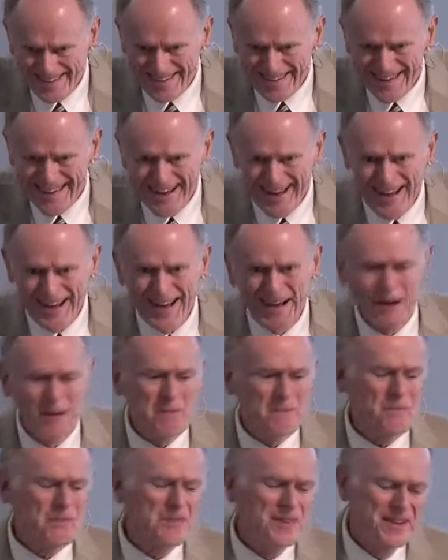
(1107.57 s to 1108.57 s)

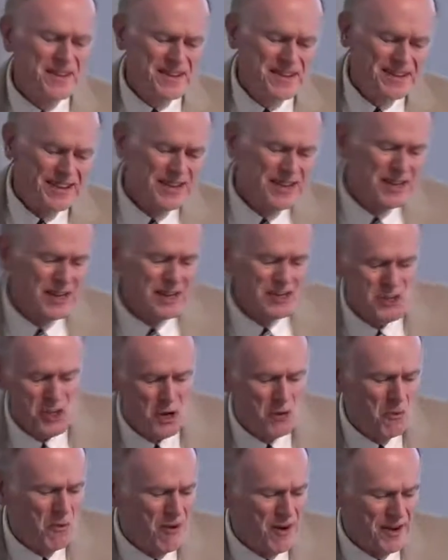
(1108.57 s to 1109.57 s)
And
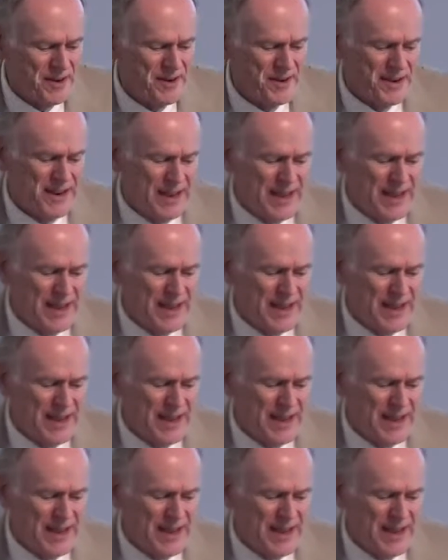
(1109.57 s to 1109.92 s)
so on.